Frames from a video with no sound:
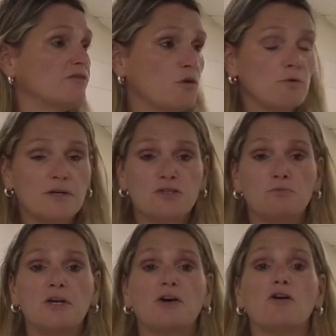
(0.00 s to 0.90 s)
of course,
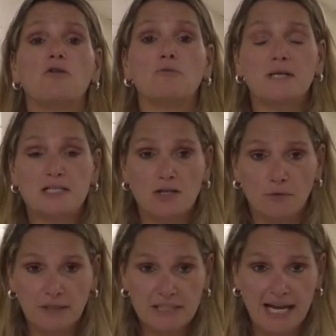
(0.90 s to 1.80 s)
we are always
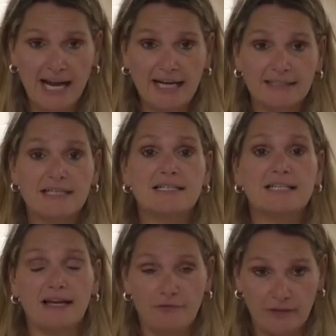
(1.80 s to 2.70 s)
going to act
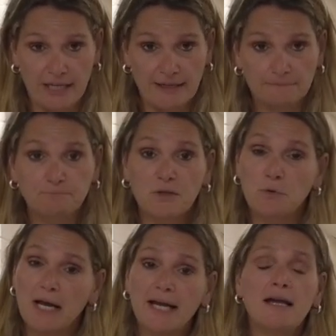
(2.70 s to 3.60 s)
safely
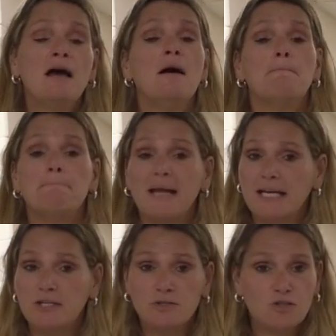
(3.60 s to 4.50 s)
okay?
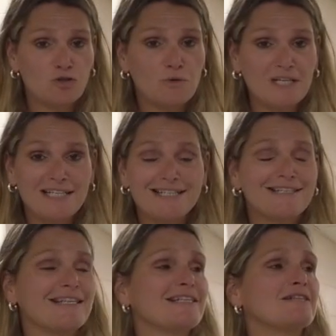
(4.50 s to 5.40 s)
Make good
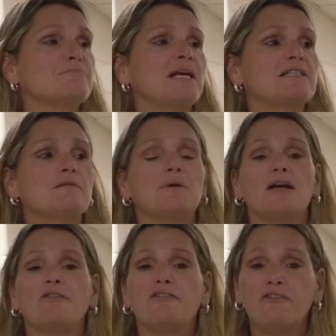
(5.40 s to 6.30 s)
choices. This is meant to be
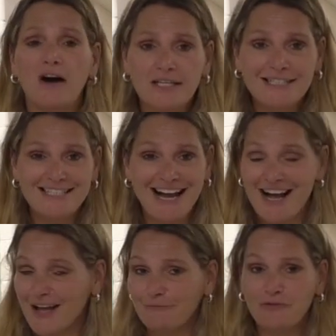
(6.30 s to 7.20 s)
a fun
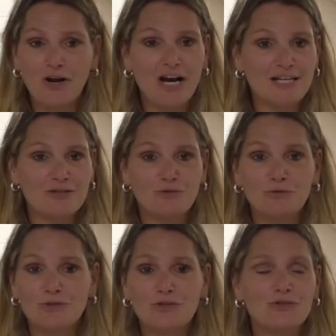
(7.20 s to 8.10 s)
time for high
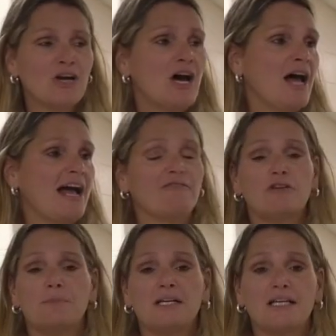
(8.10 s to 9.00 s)
schoolers.
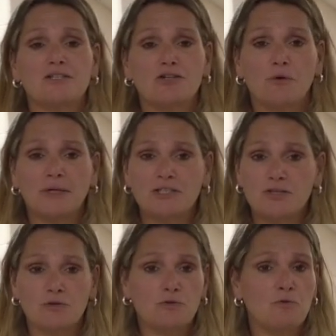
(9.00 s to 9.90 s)
Everybody is going
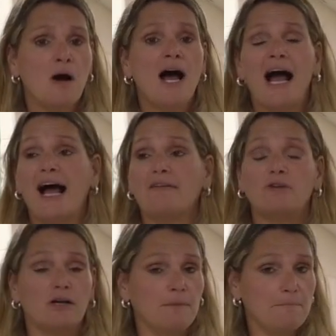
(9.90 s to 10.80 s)
to have
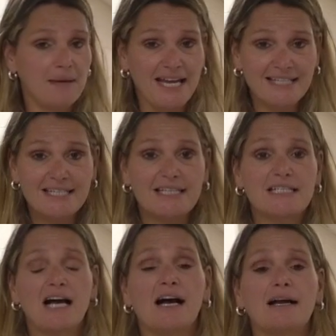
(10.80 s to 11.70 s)
an amazing
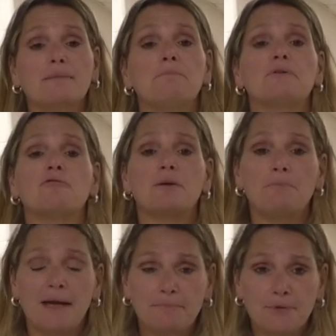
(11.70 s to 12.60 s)
time, but
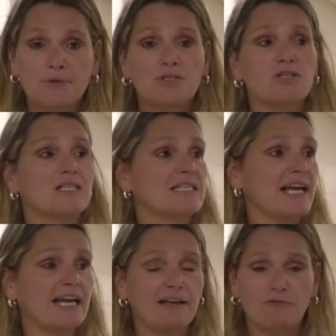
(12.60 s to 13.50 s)
remember to
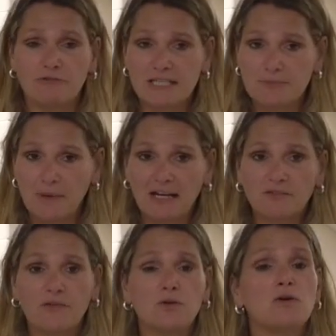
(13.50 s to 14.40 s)
stay
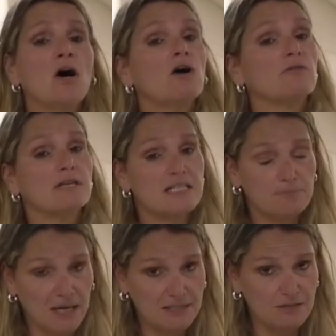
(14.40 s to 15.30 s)
respectful,
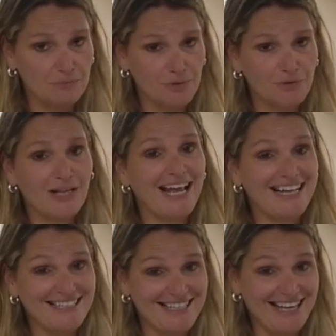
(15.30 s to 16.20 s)
responsible,
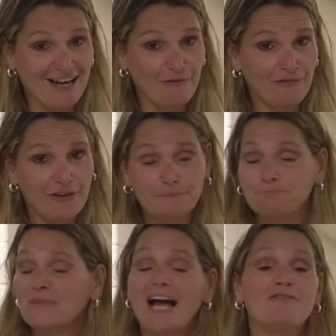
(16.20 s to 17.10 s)
and safe.
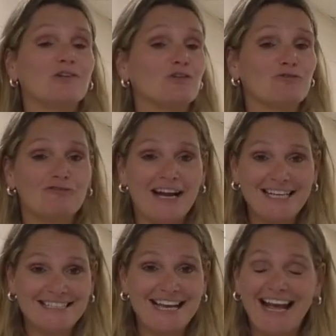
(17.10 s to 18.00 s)
Have a
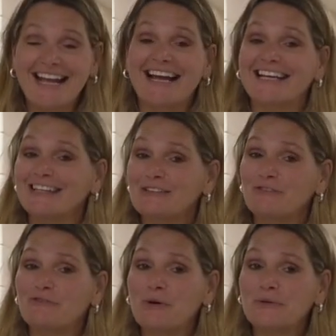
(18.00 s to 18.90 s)
great day, and I look
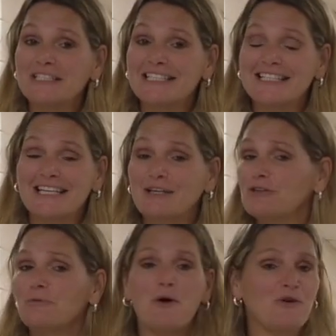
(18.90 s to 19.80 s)
forward to seeing
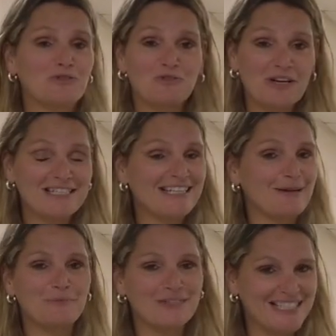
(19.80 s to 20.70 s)
you all dressed
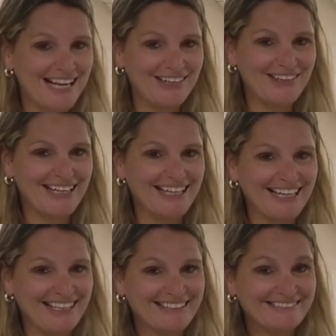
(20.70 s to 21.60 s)
up on Saturday night.